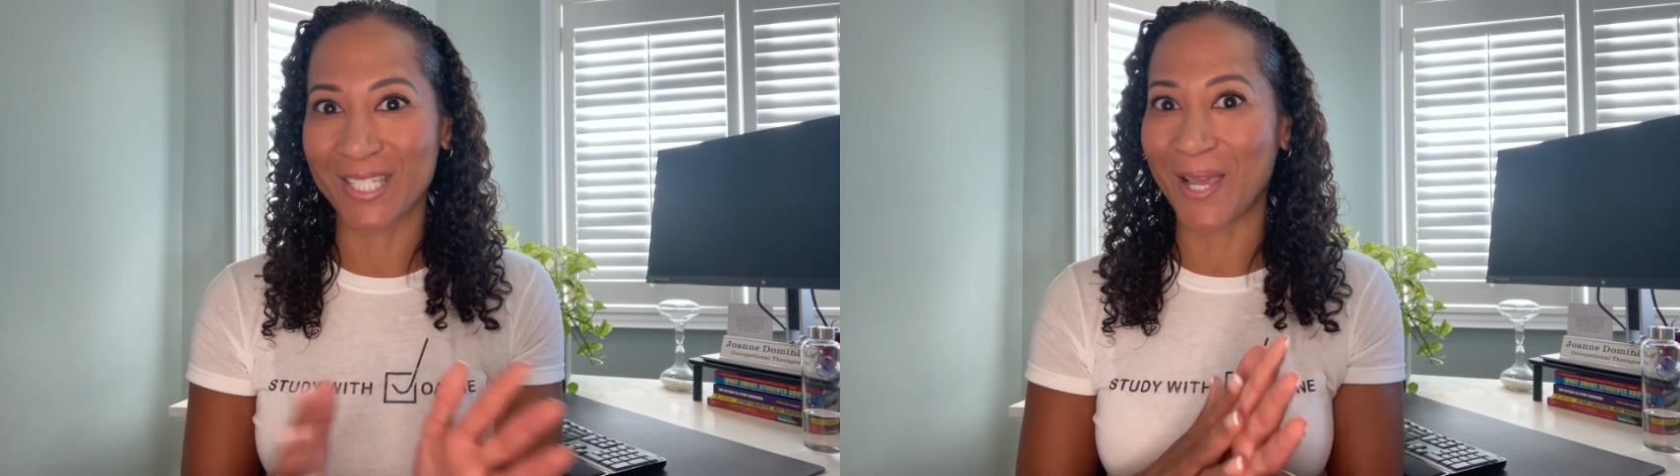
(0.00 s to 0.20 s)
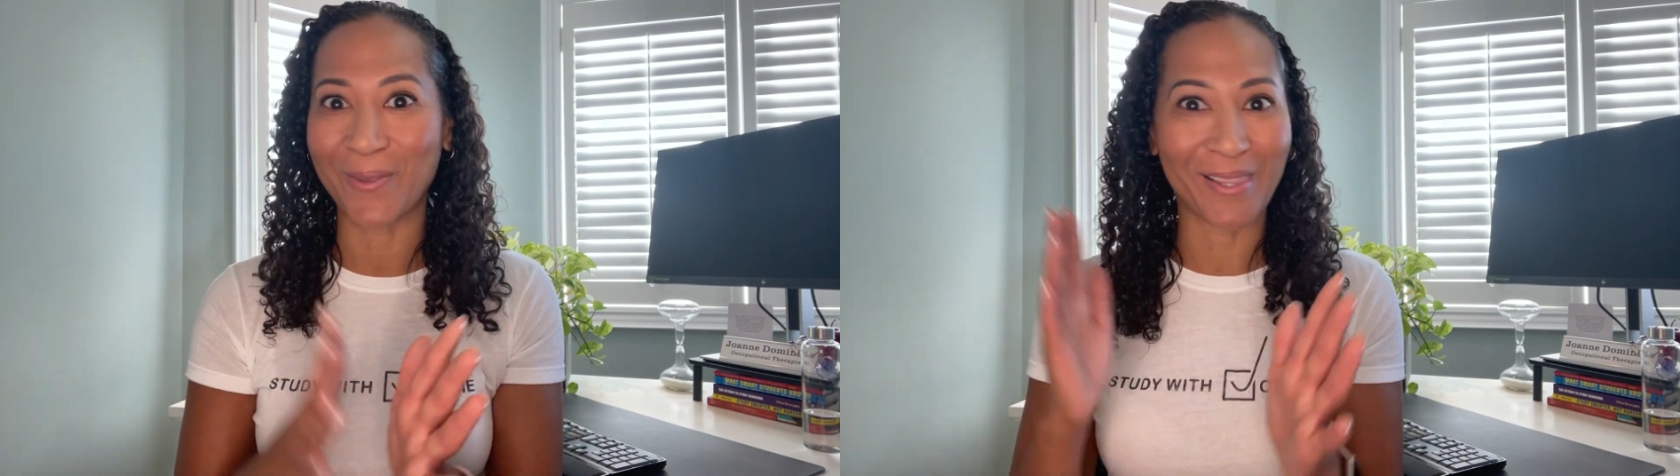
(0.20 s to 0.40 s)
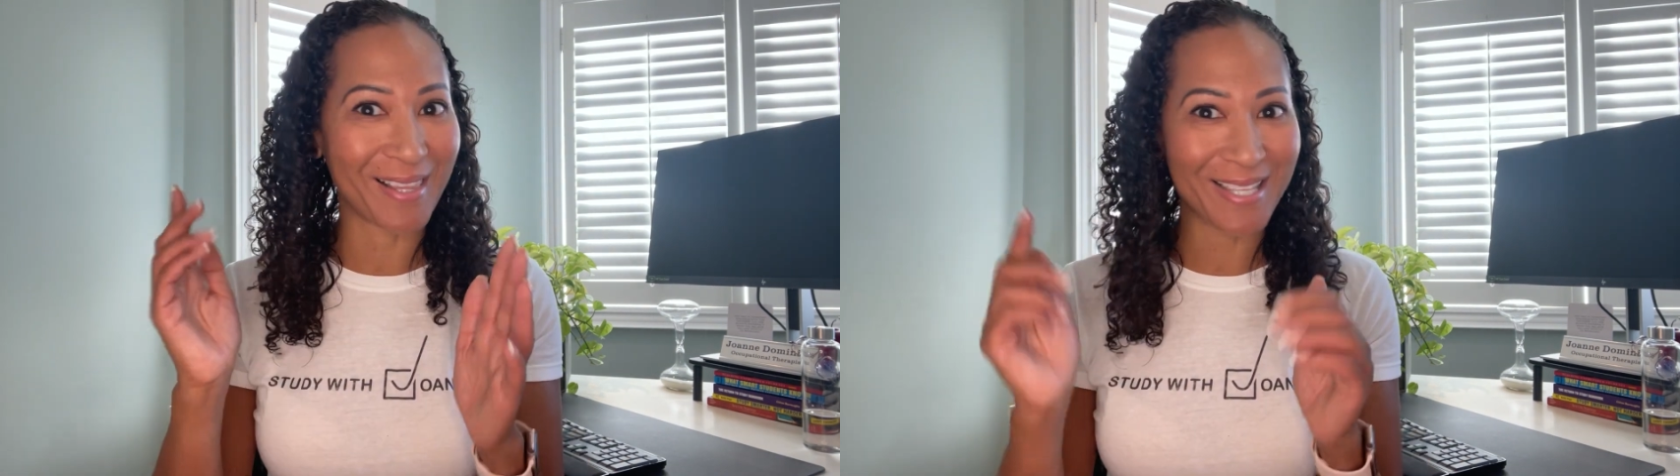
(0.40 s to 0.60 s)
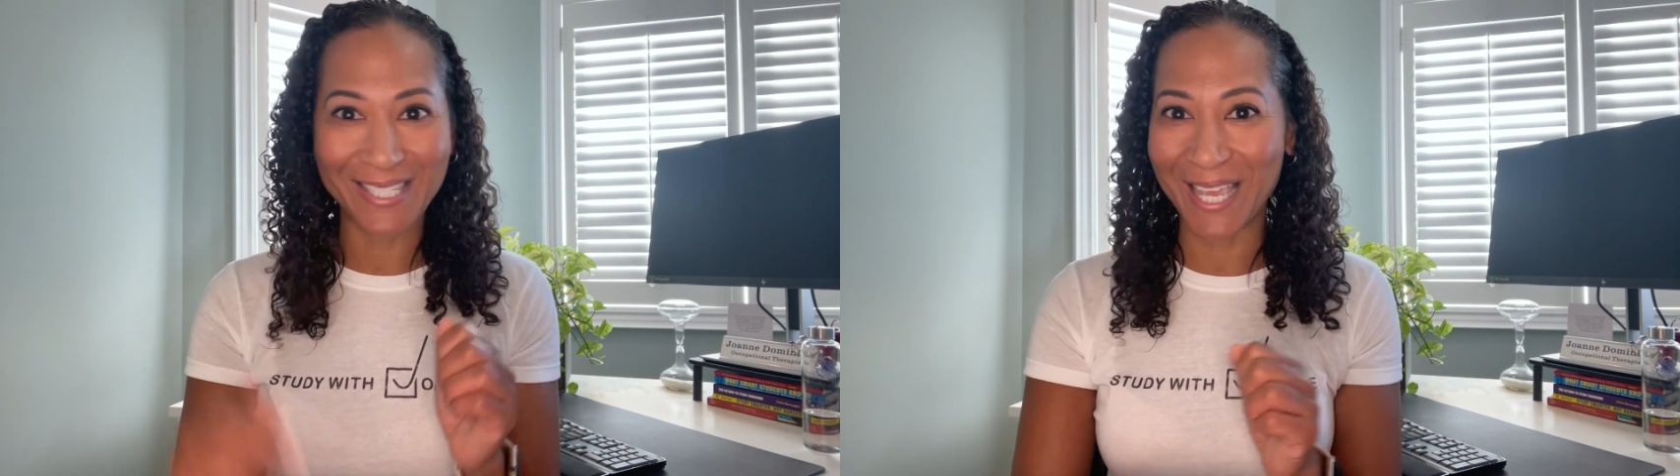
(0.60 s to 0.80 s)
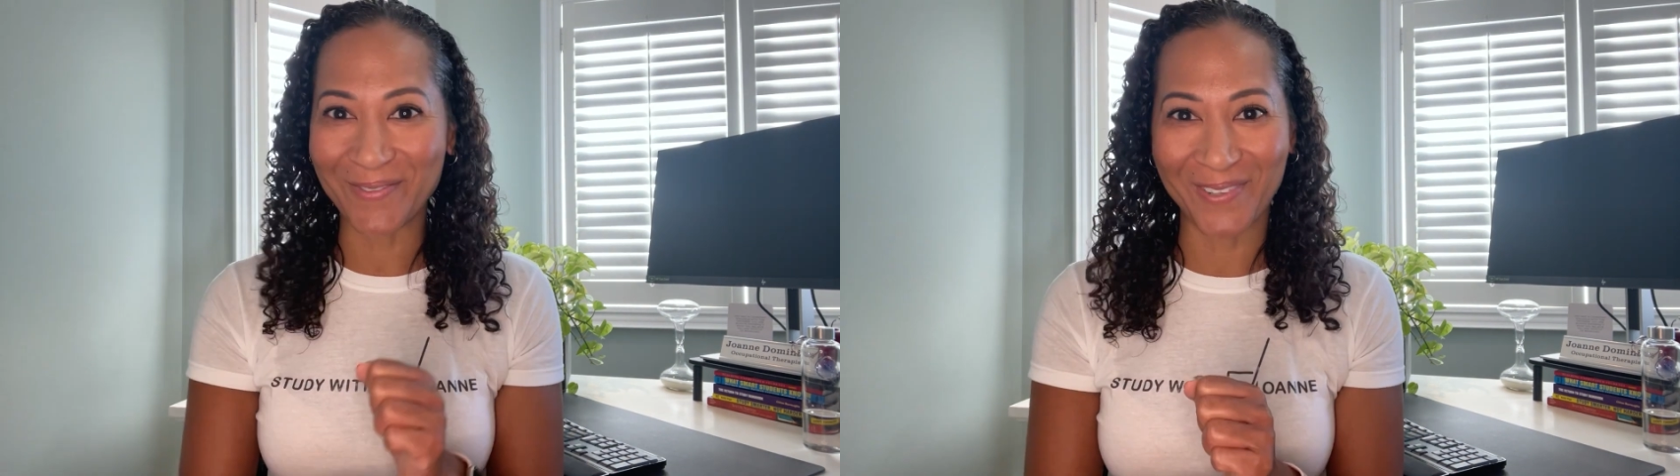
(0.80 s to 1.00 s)
Now, let's
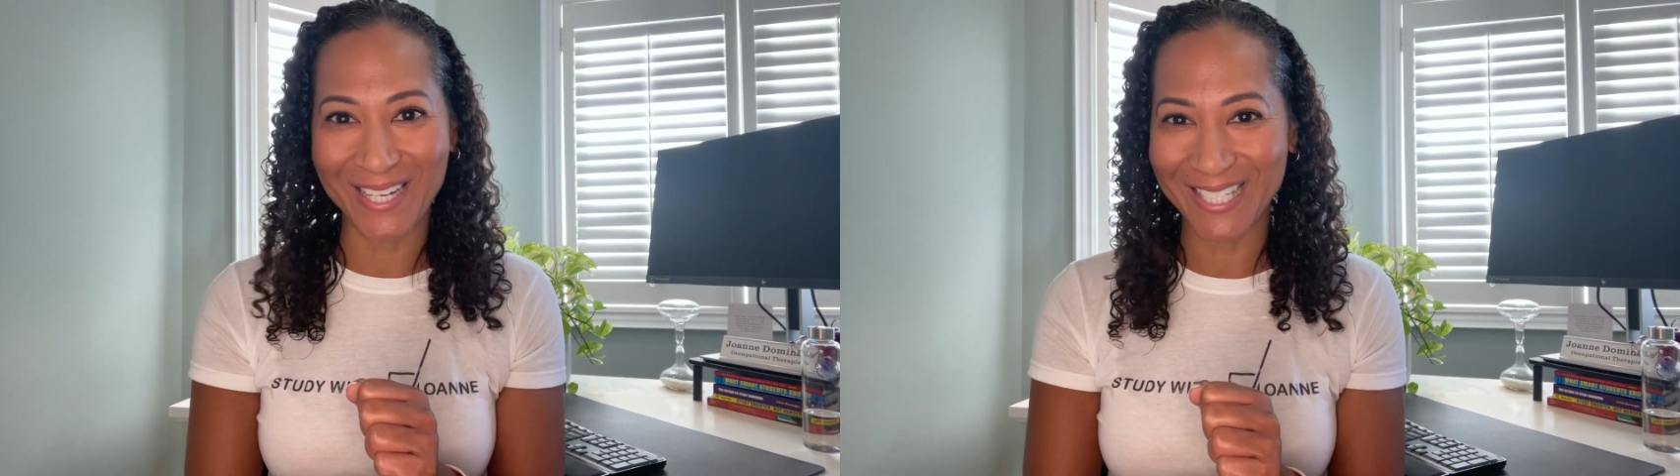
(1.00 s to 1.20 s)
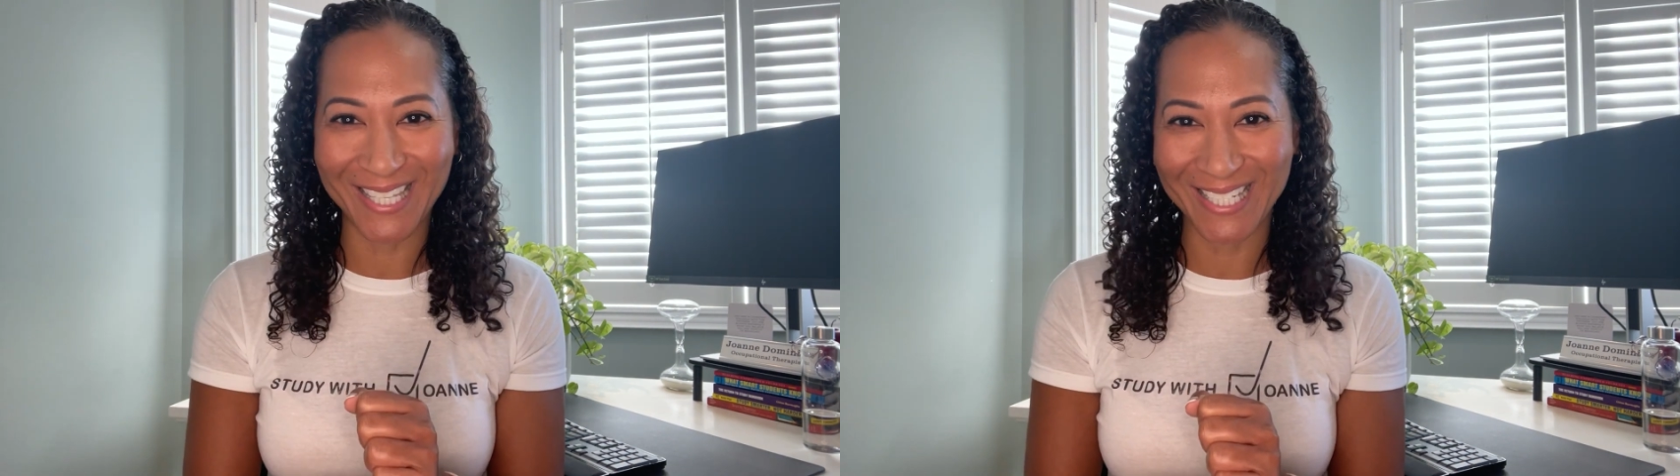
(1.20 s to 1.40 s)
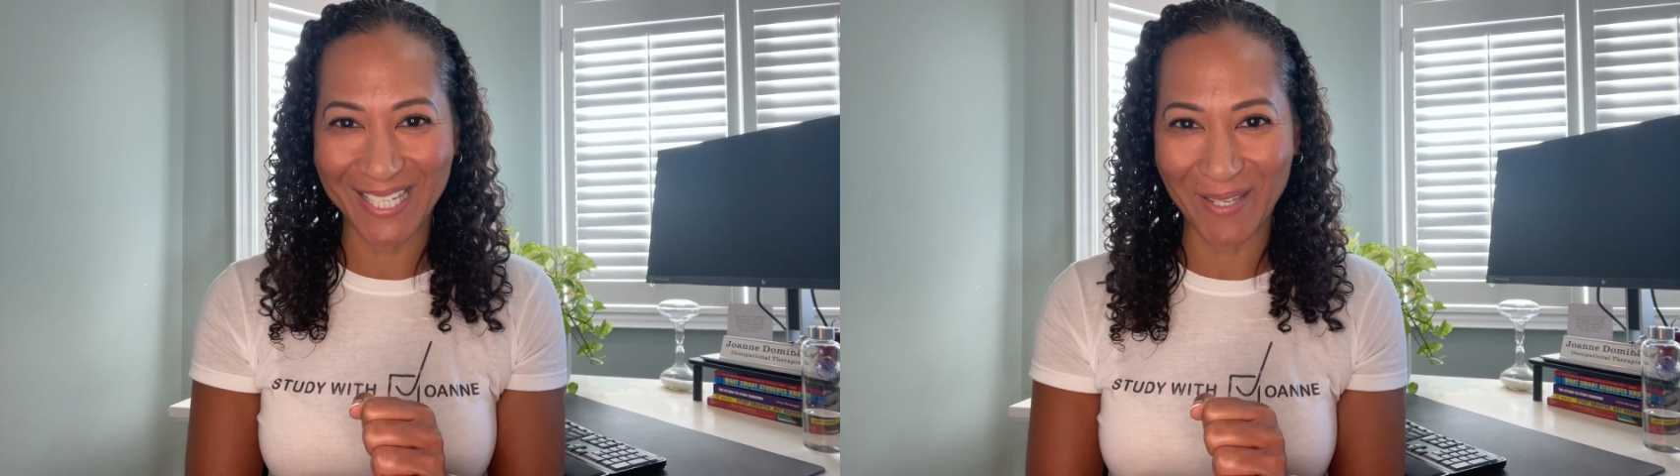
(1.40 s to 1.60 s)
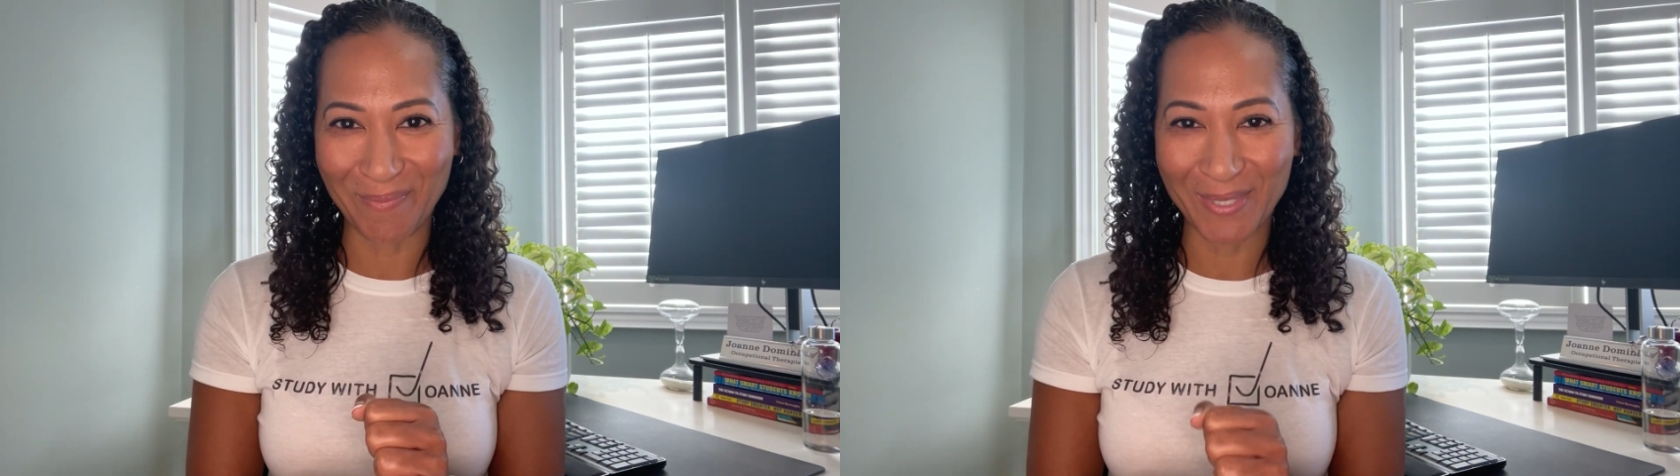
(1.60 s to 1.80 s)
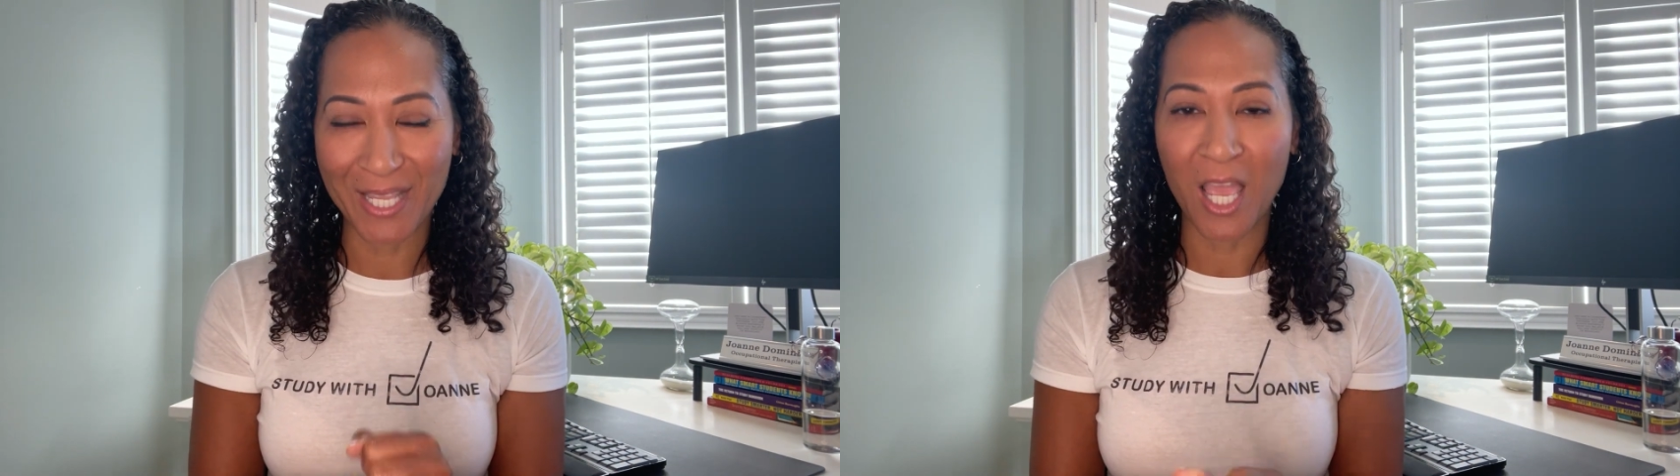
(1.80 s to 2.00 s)
get right to the
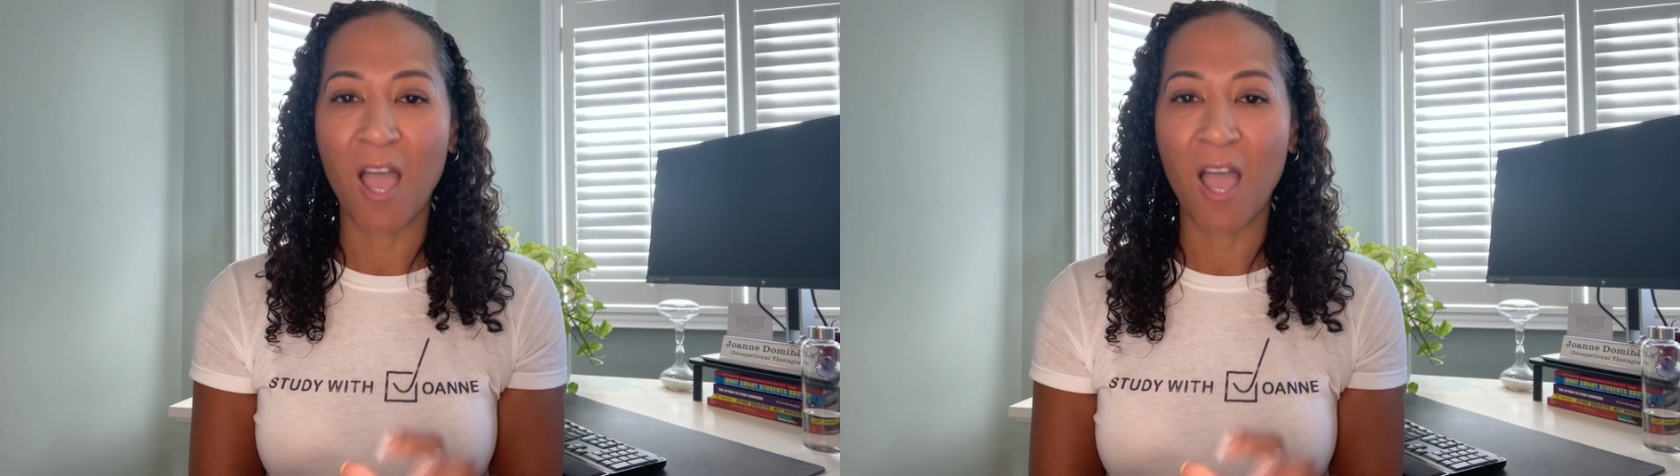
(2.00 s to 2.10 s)
tips.